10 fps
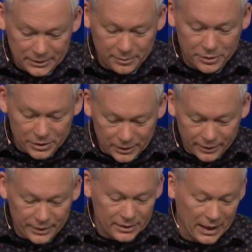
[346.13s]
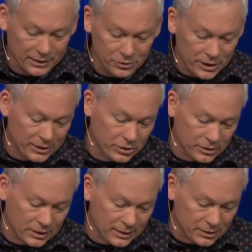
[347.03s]
Some serious
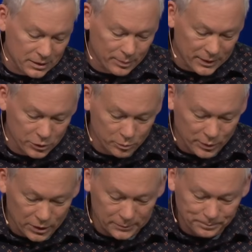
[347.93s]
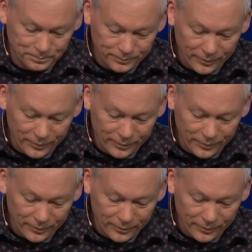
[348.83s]
accusations against the Apostle Paul.